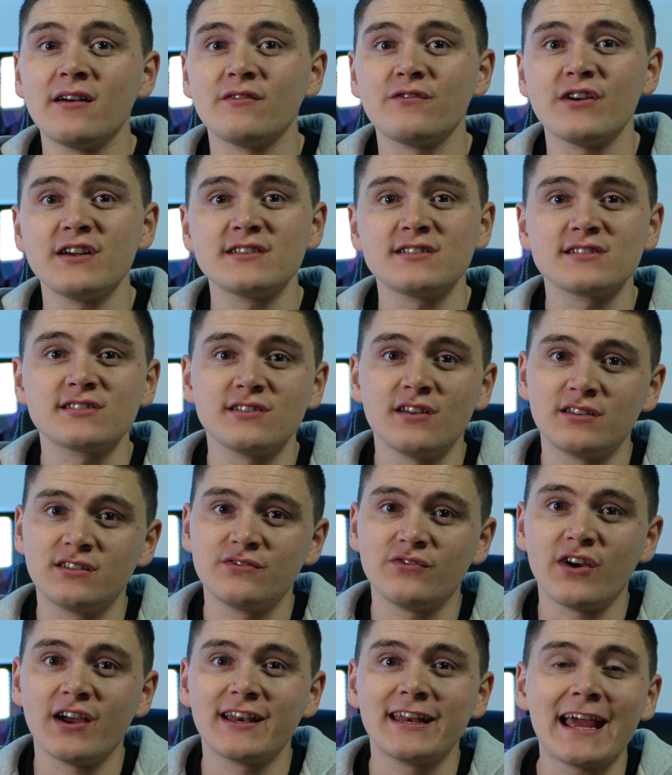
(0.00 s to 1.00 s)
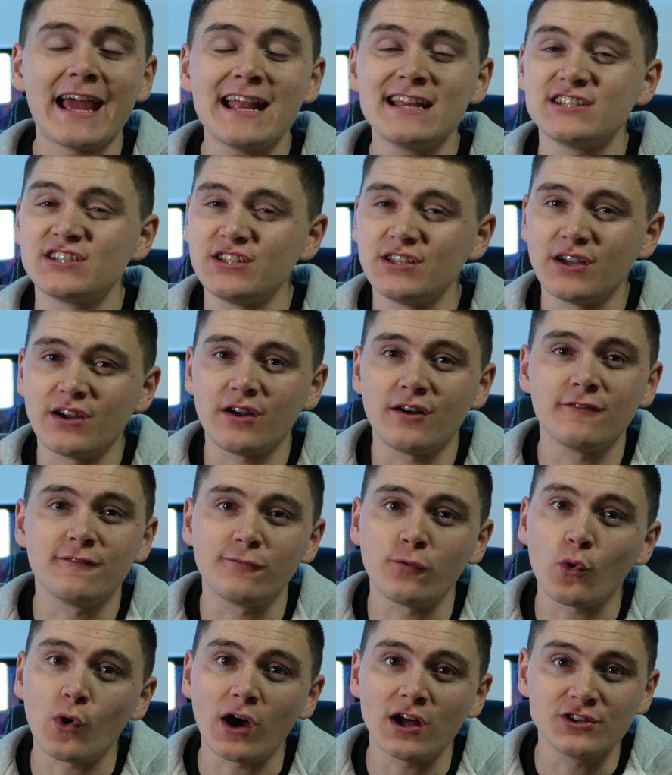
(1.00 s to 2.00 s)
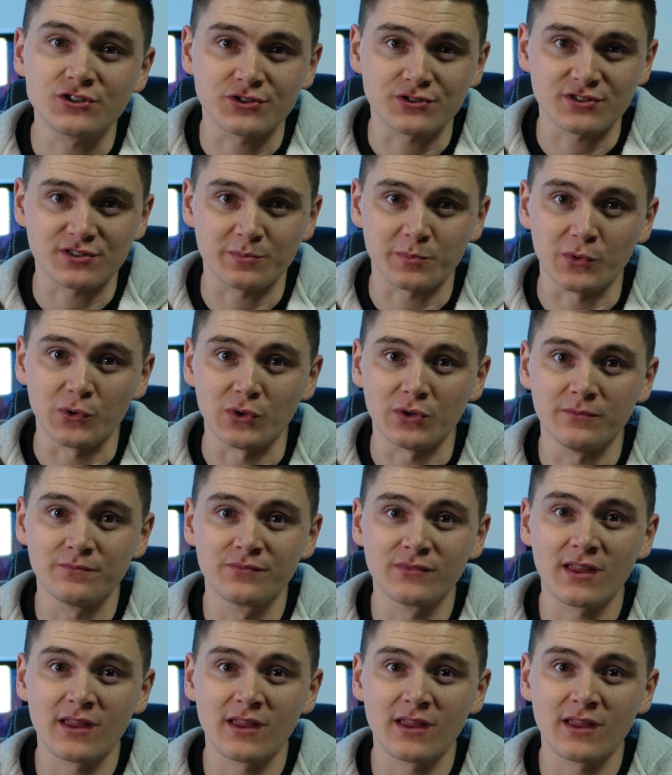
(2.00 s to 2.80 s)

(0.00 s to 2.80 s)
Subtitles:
VESA certified HDR 400 support.